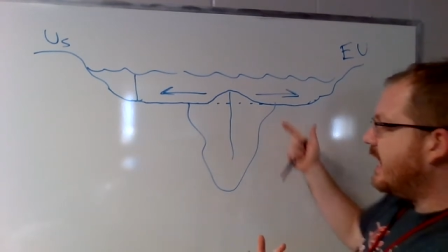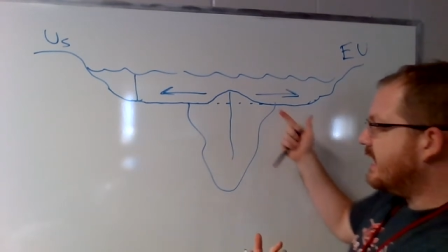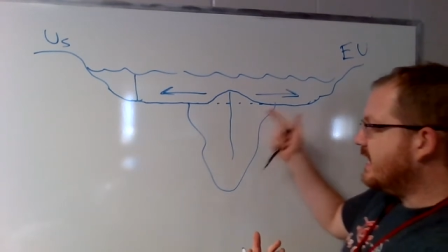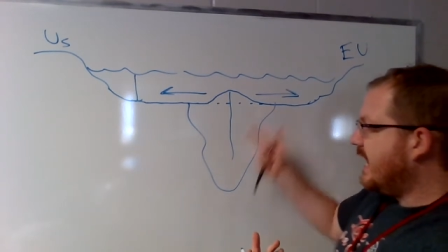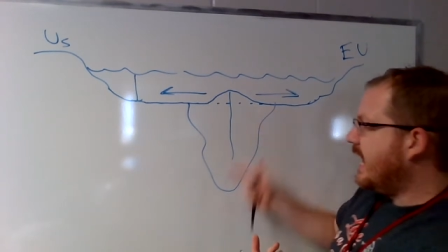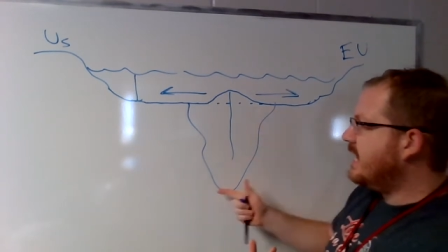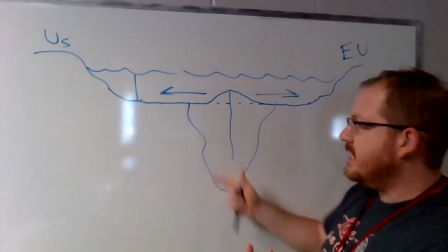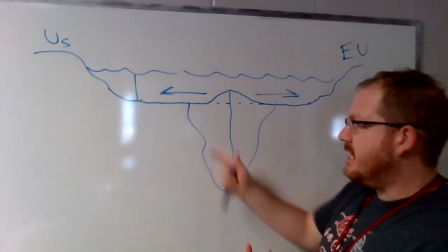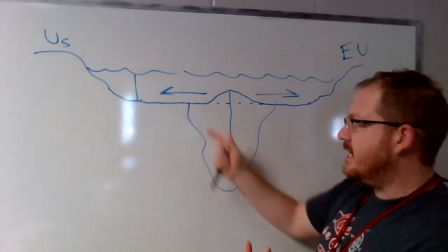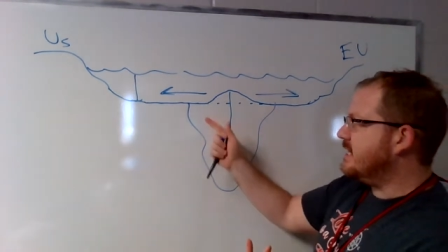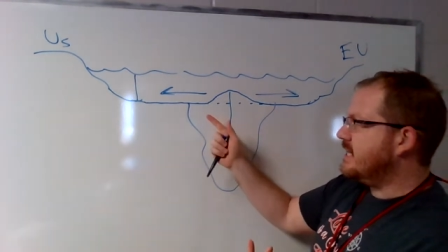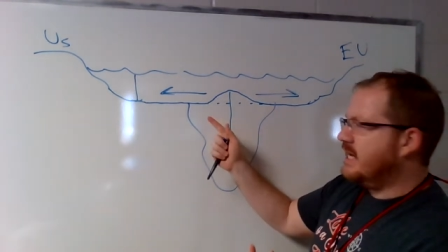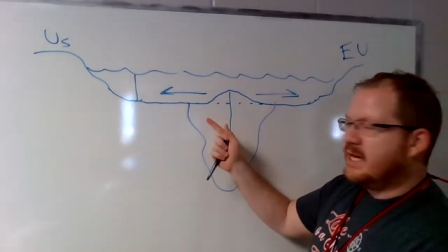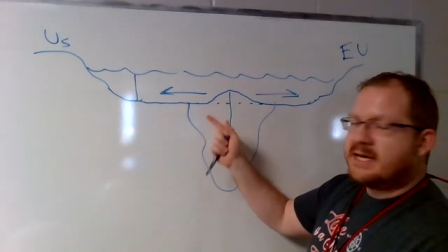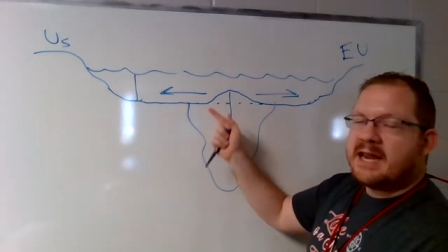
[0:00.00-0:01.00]
a
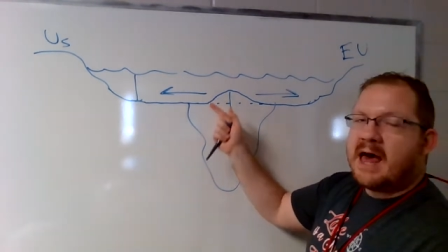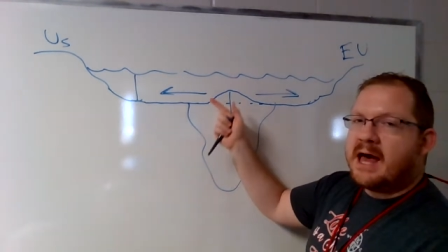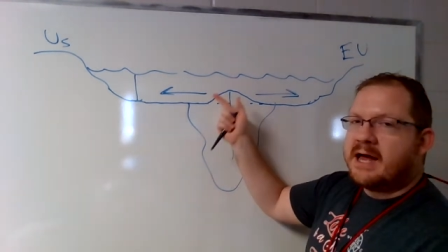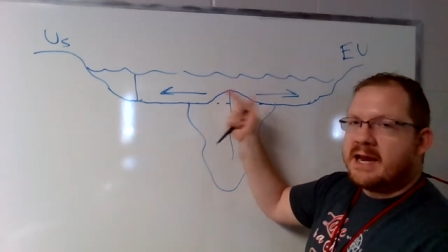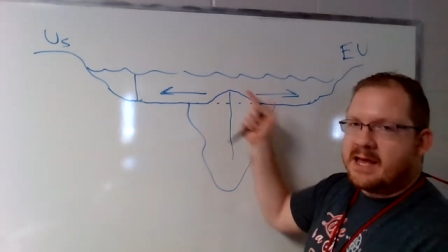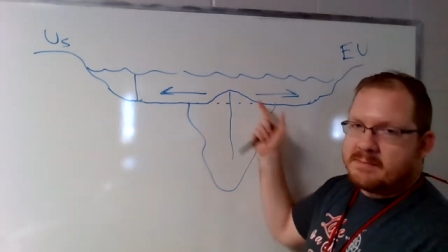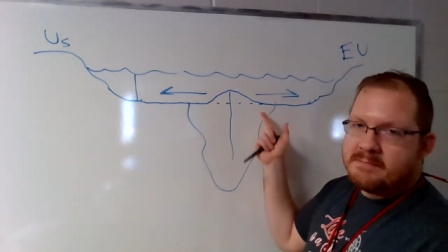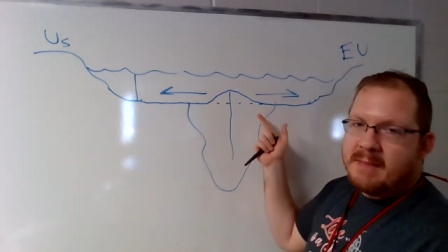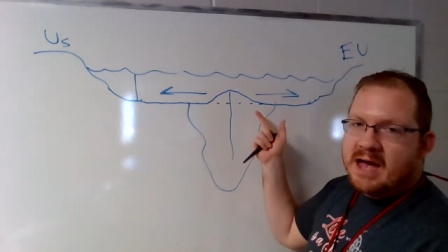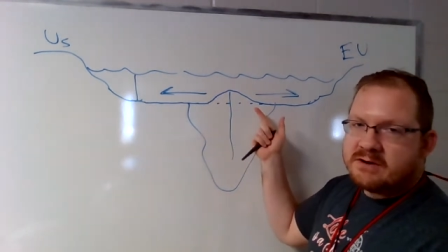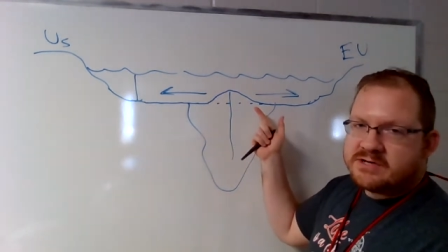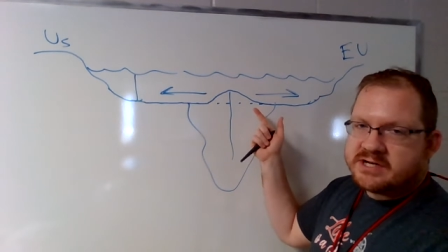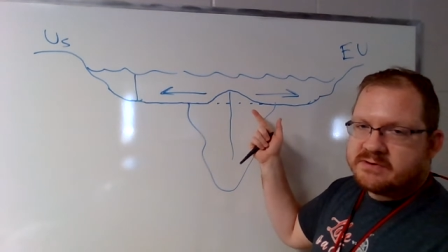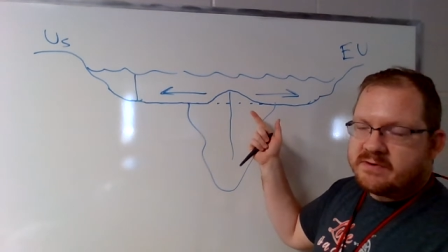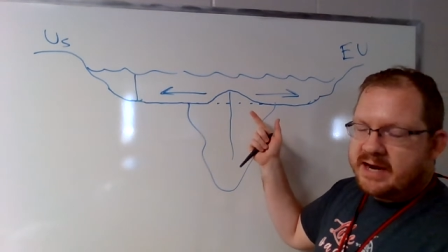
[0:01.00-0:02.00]
canyon and not a
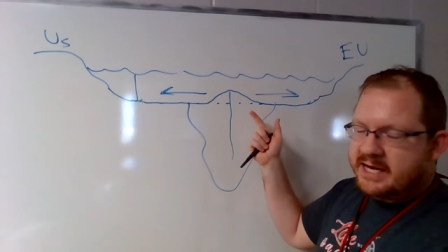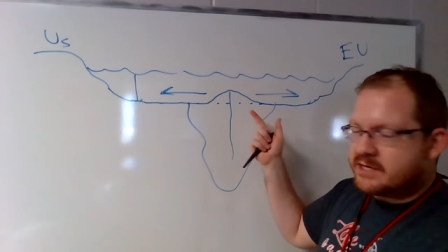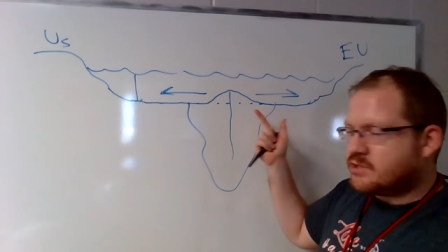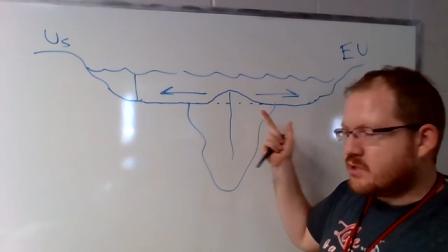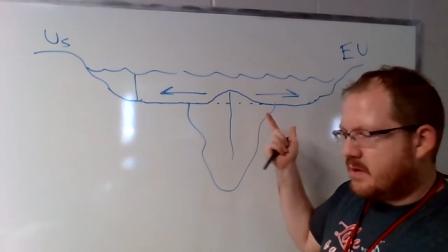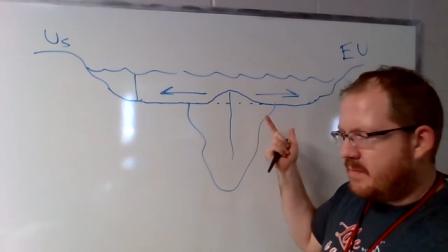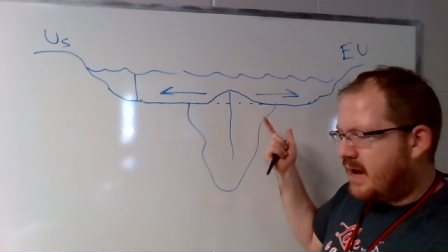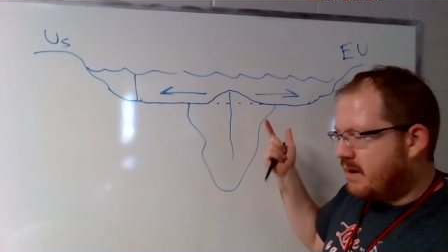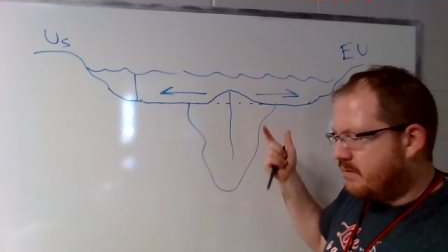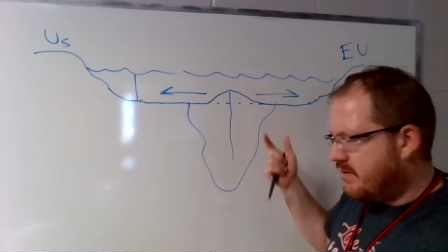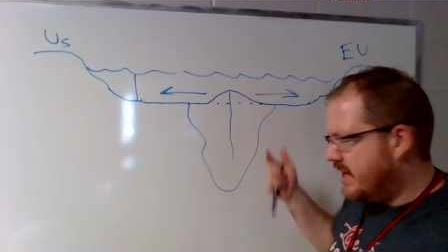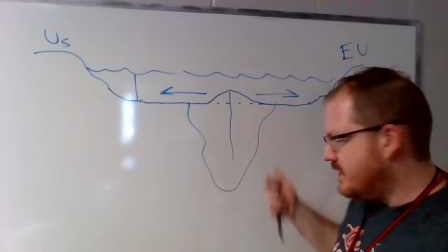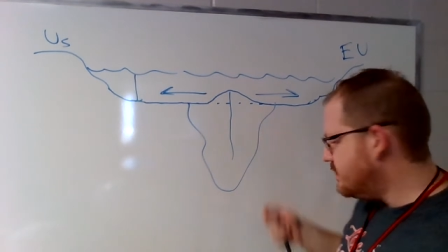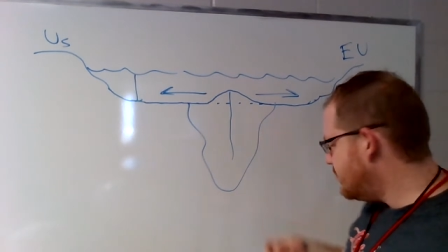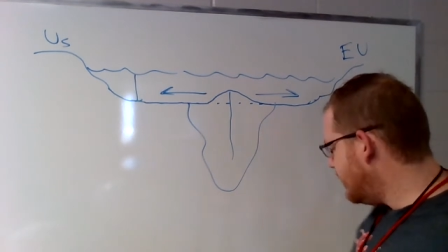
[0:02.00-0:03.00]
mountain range. A mountain
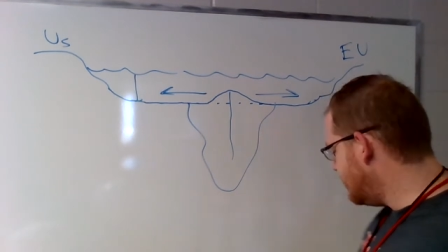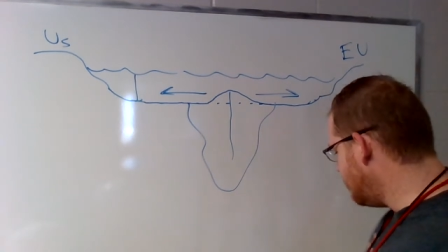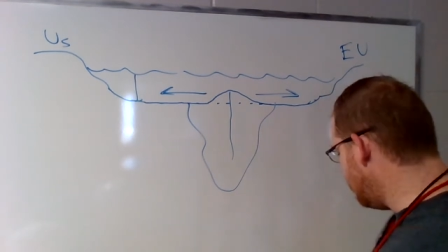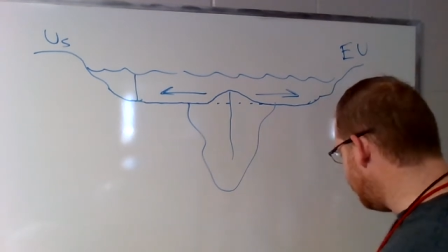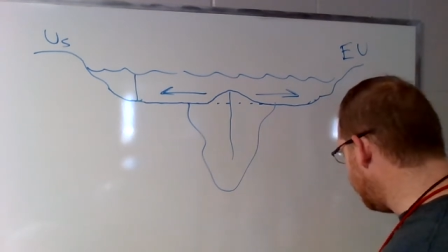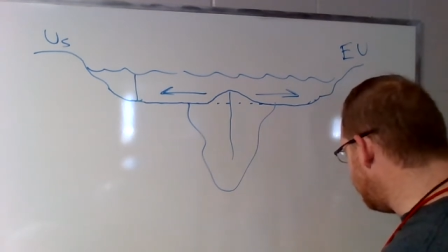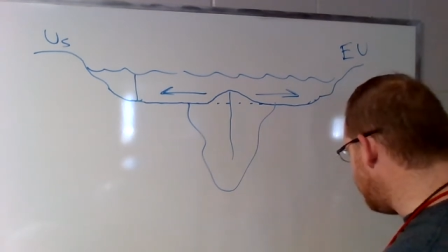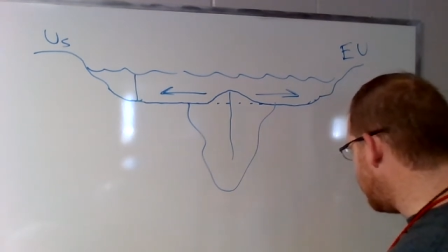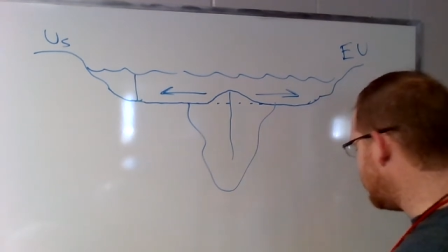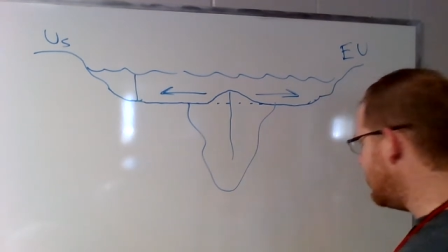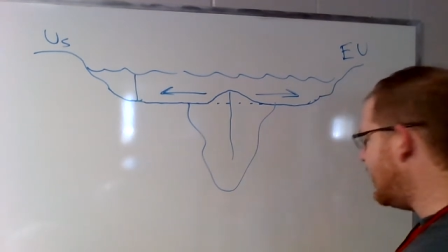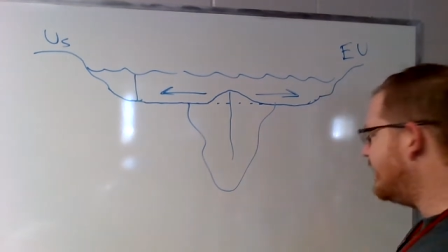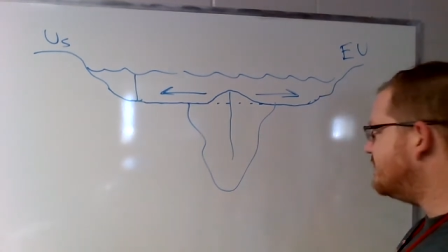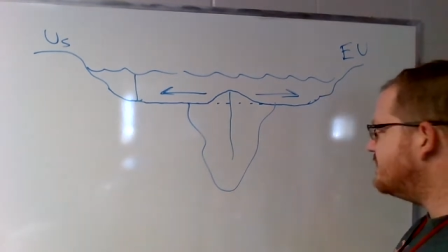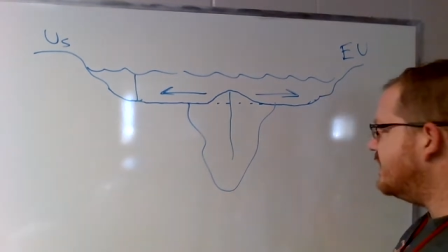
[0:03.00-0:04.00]
range doesn't really make a
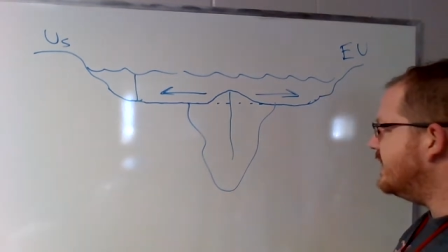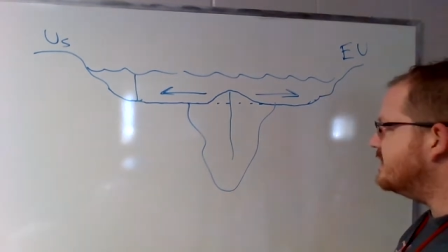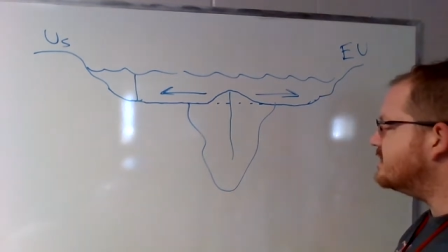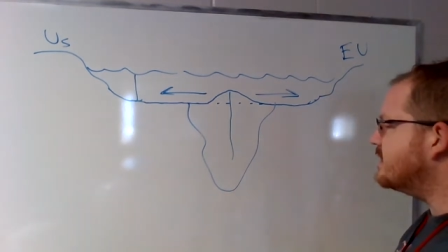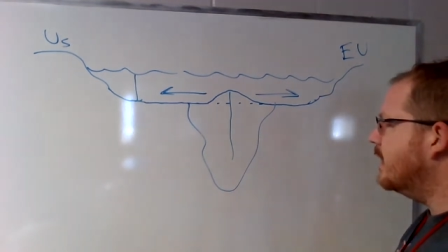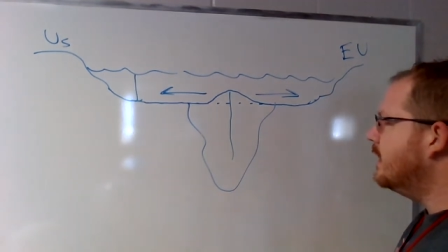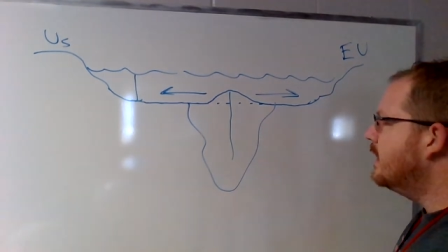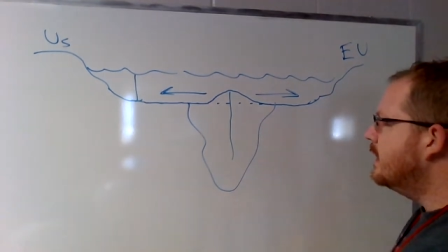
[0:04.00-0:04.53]
lot of sense.